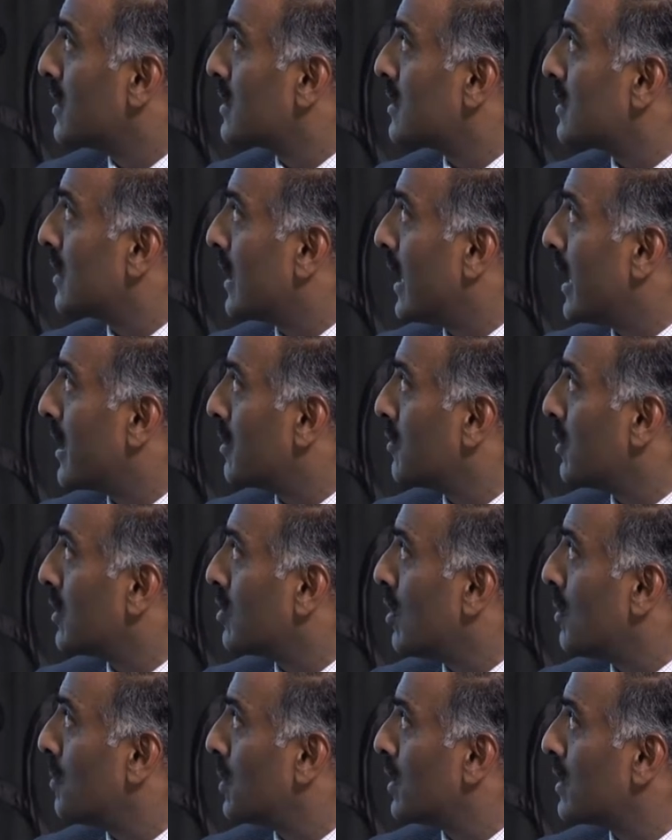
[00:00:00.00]
is a category
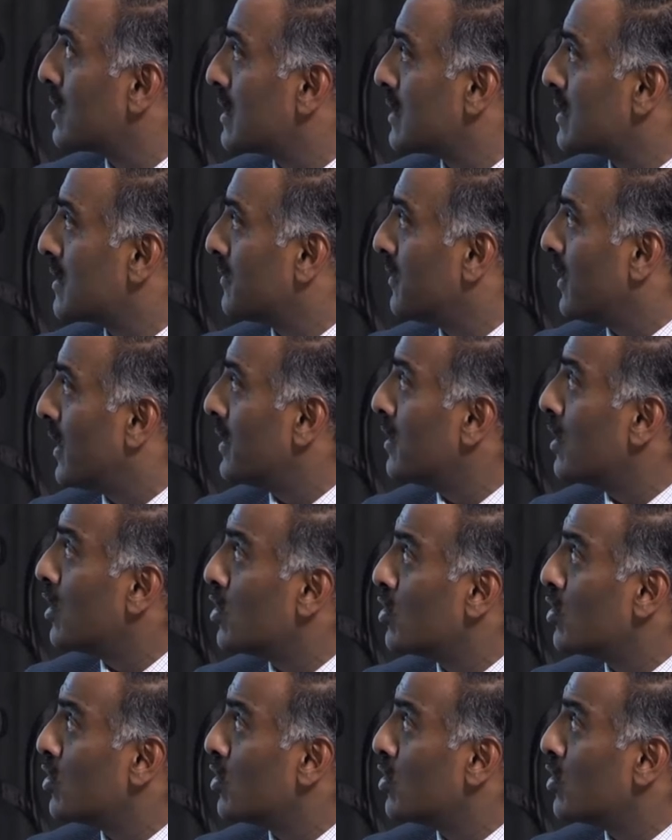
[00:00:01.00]
thrombolysis, fine.